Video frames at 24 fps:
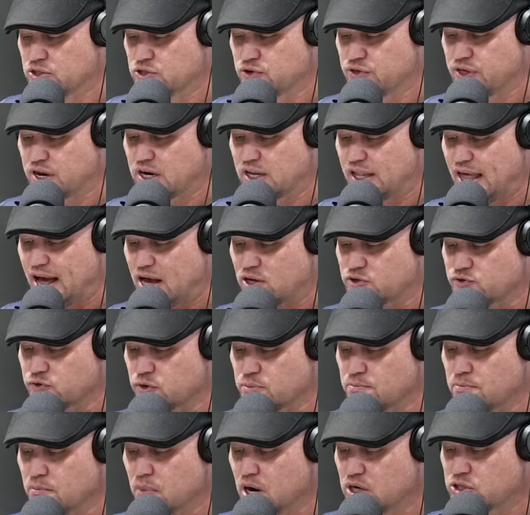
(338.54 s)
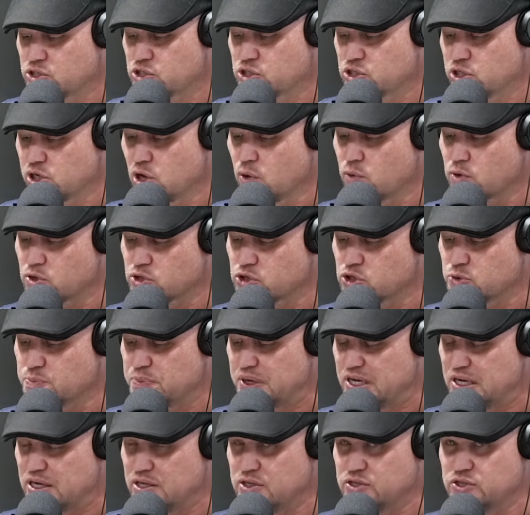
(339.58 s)
So that allows for much slower
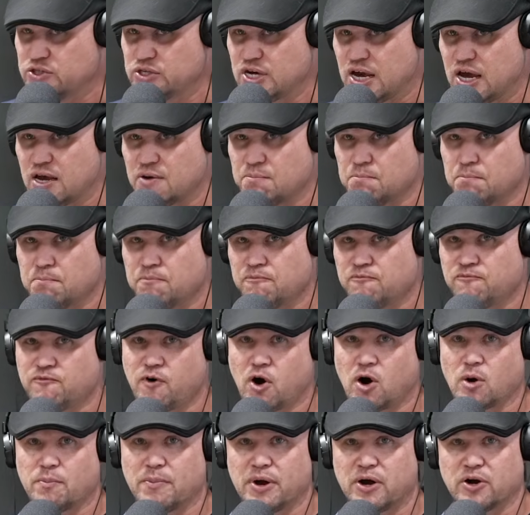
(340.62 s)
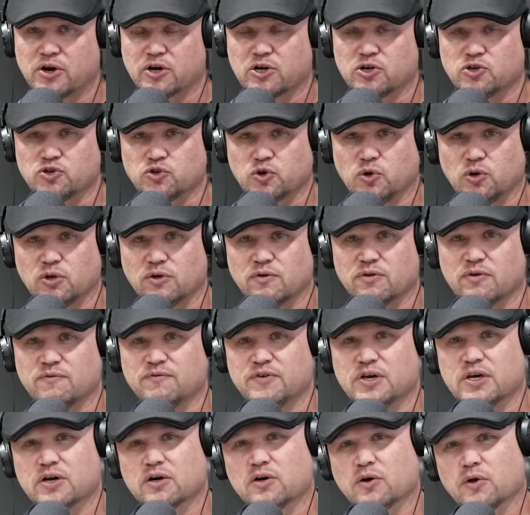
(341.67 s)
speeds and far better control of the
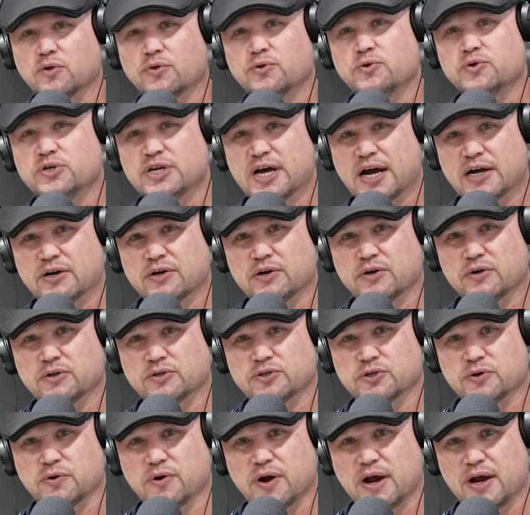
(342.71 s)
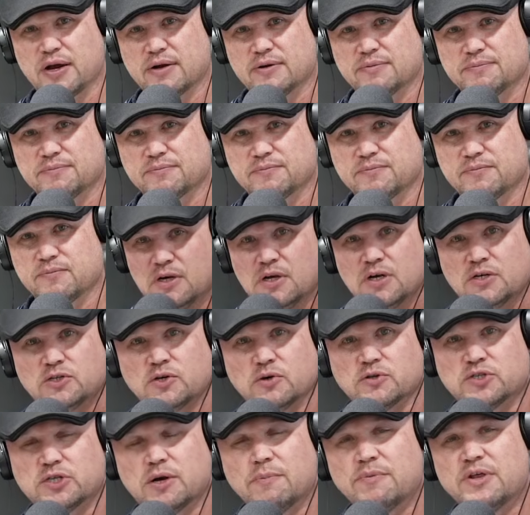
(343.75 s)
vehicle through technical terrain. So
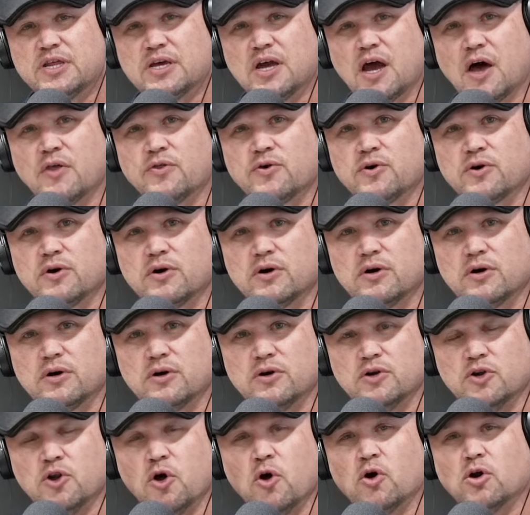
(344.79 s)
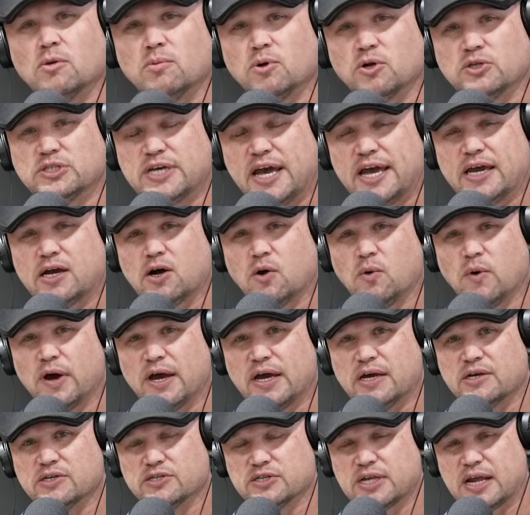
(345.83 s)
some of the other notable
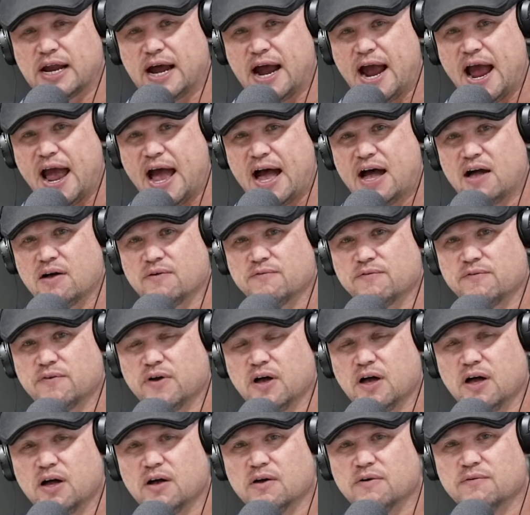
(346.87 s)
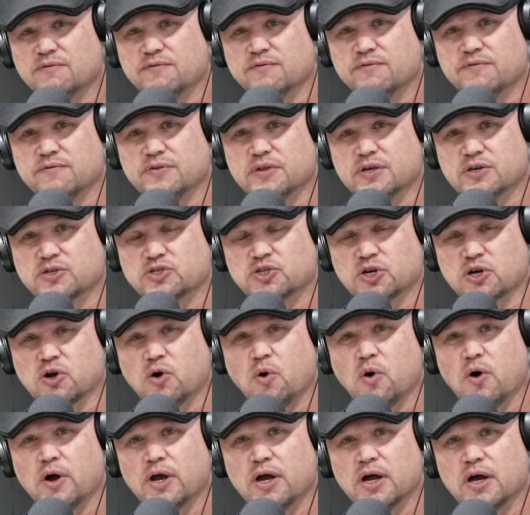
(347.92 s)
takeaways that I have of the
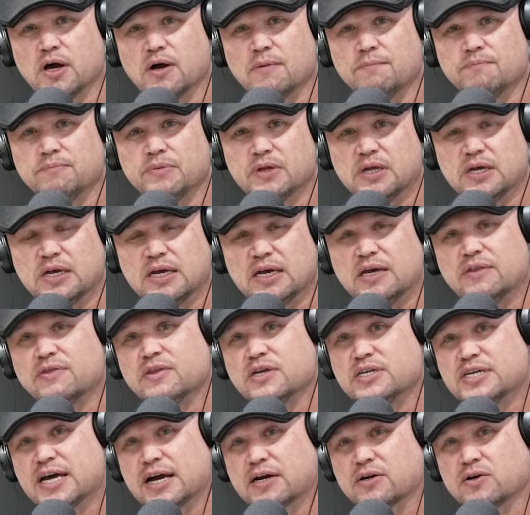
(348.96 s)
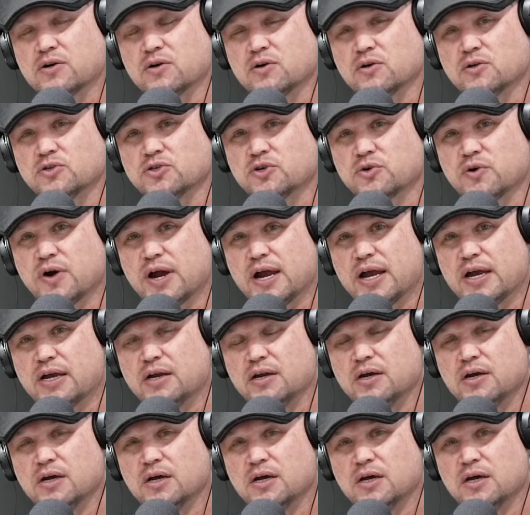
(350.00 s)
Sequoia in the technical
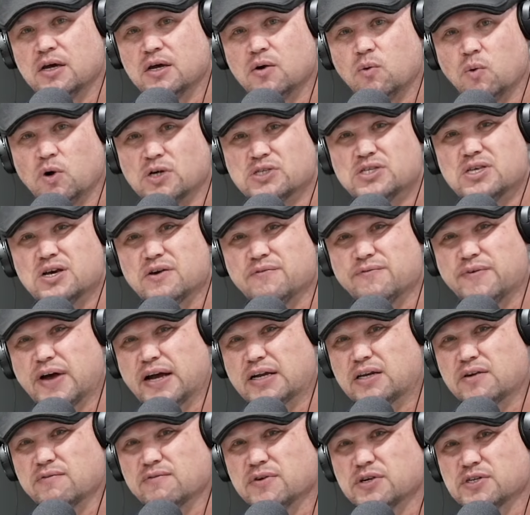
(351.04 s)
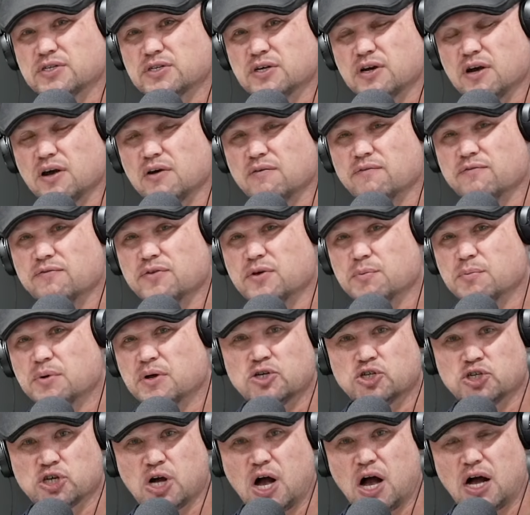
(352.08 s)
terrain was the effectiveness of the
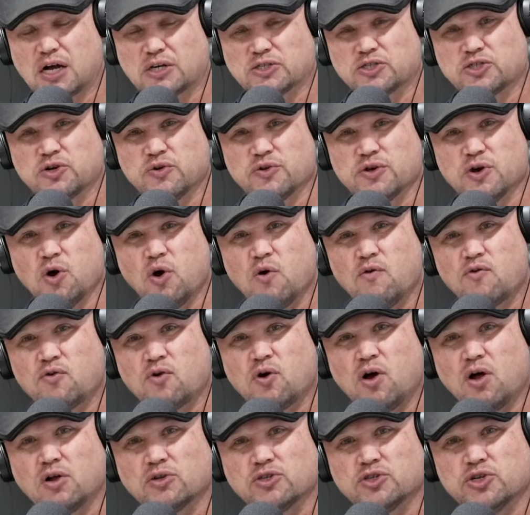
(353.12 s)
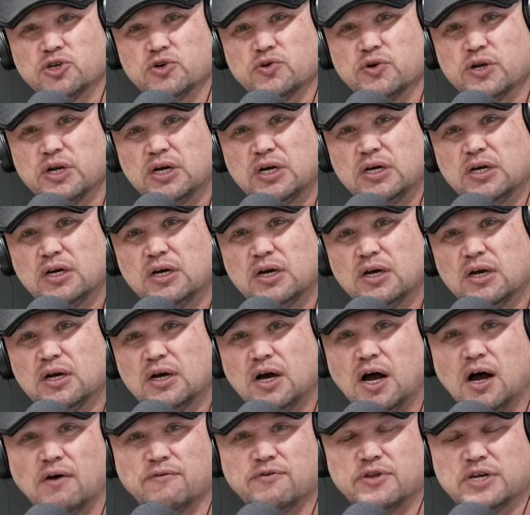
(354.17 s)
shocks. So the overall tuning
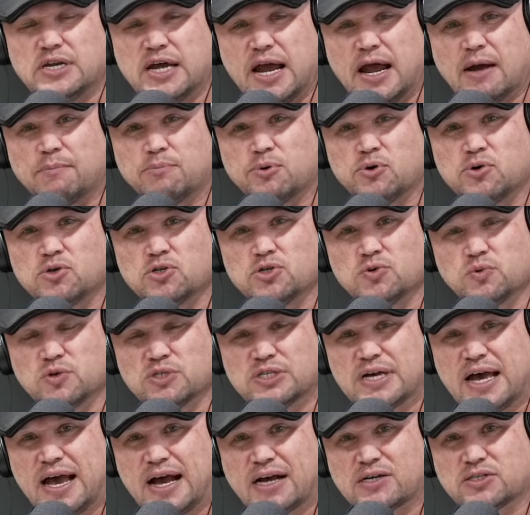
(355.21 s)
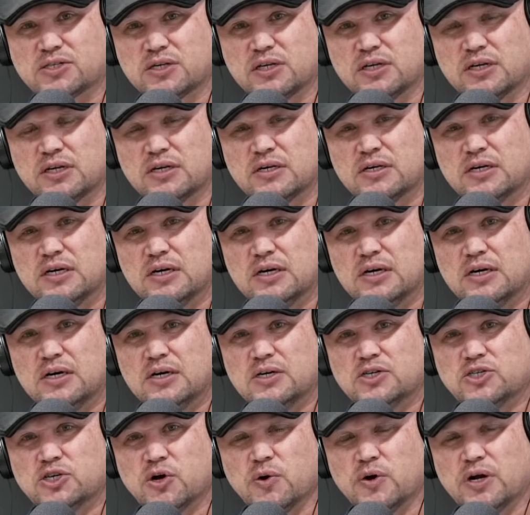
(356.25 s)
of the dampers was excellent.
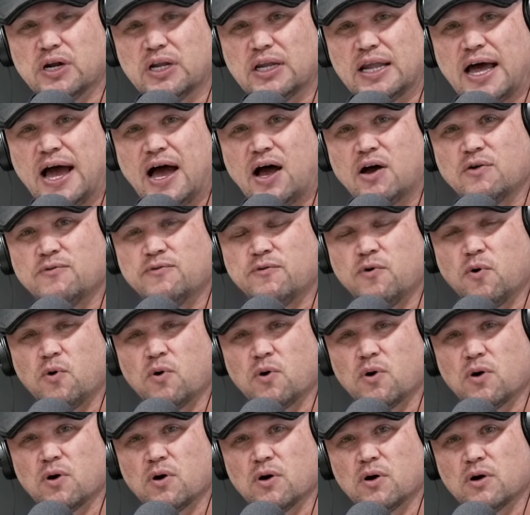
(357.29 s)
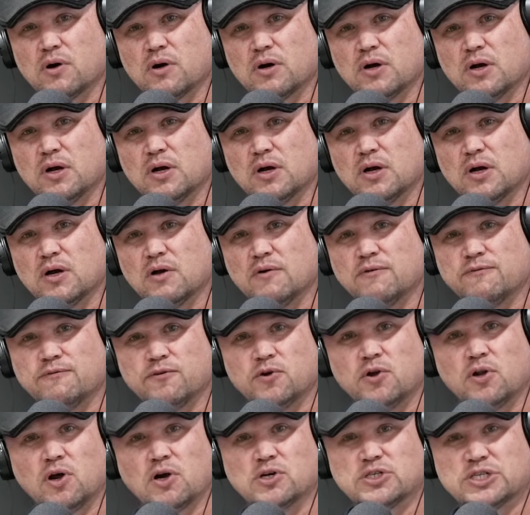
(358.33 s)
So it allowed for
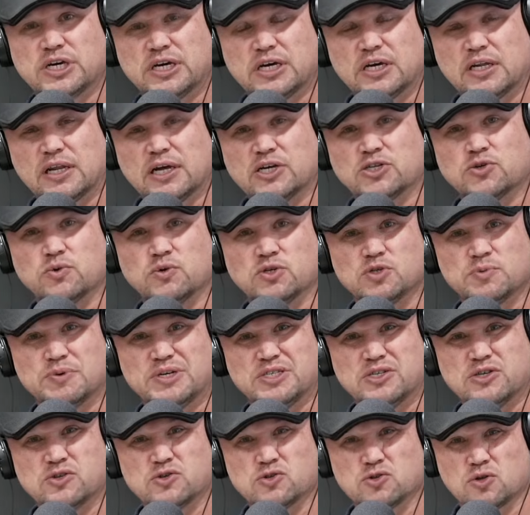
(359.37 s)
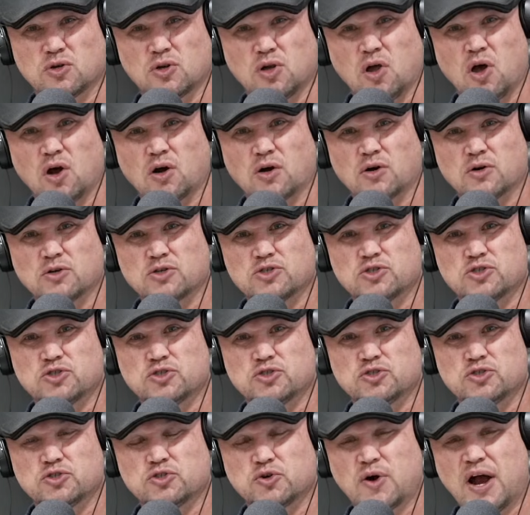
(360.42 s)
full articulation, which means these are longer
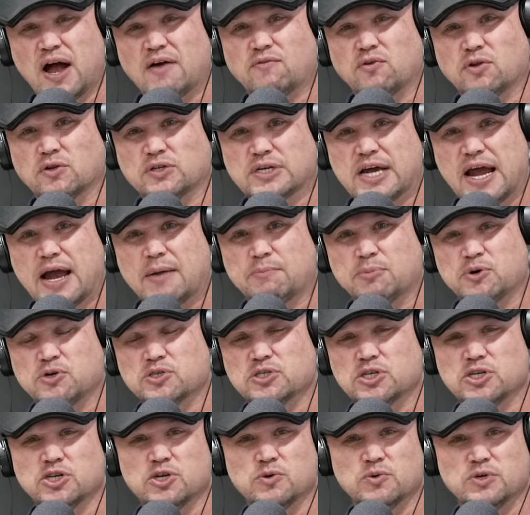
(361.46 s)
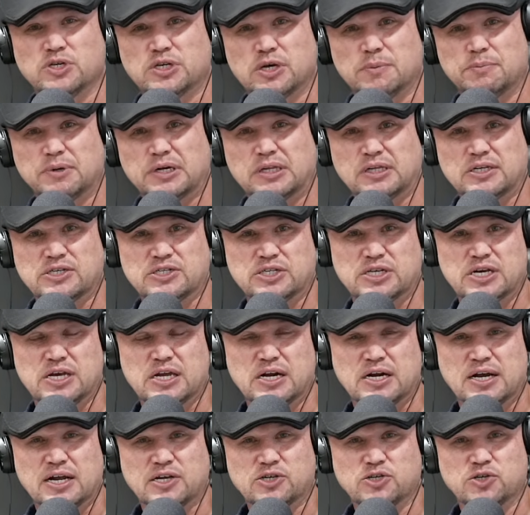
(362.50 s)
travel dampers than you would typically see in
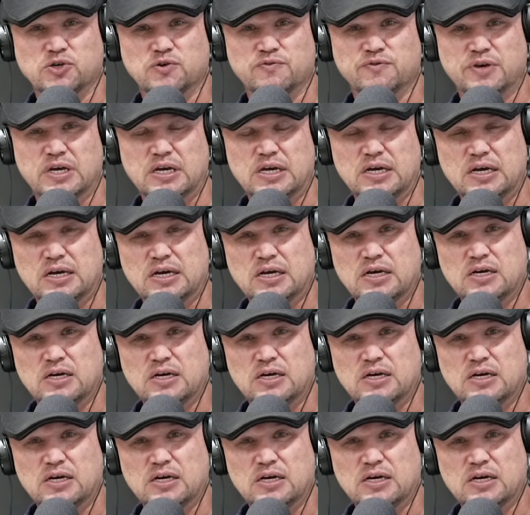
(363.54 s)
an SUV.